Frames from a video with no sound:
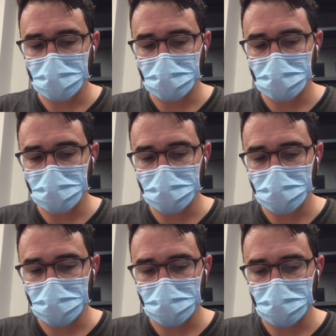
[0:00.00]

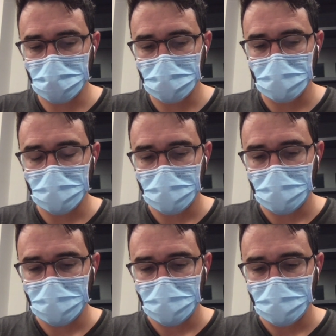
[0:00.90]

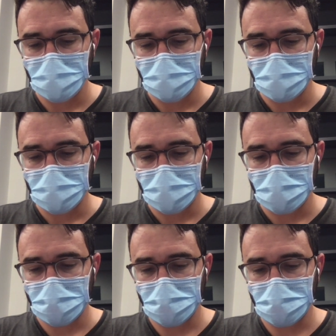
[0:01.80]

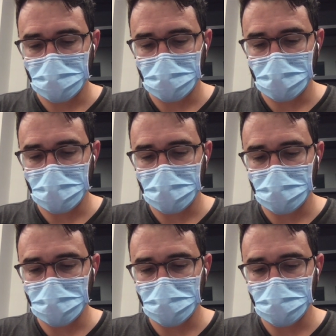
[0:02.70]

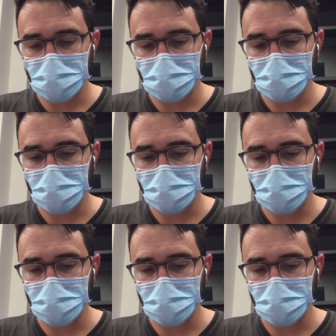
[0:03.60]
Nobody speaks.